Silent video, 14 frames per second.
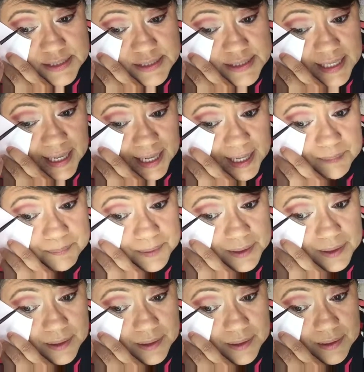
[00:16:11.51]
tap
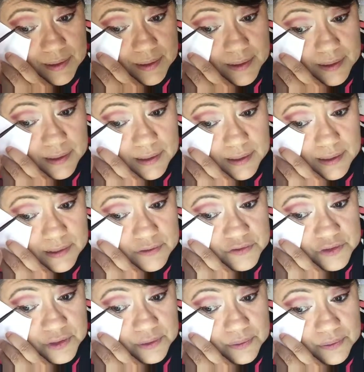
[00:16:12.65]

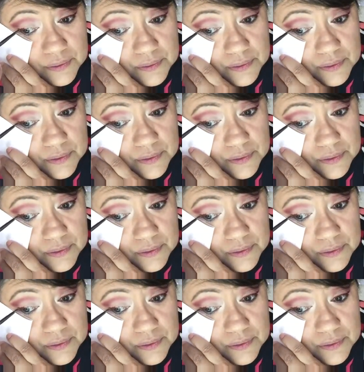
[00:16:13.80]
into